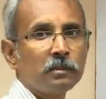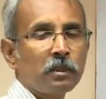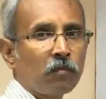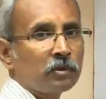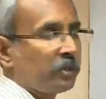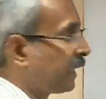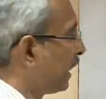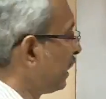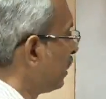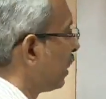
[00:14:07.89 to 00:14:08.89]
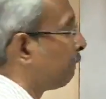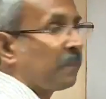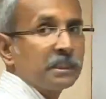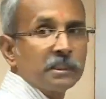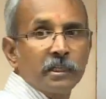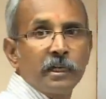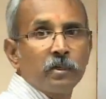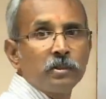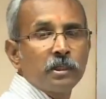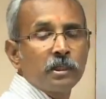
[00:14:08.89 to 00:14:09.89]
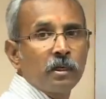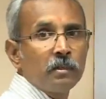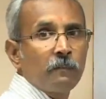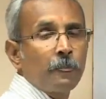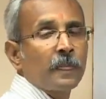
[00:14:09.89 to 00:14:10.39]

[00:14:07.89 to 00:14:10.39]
So of course you can measure it using a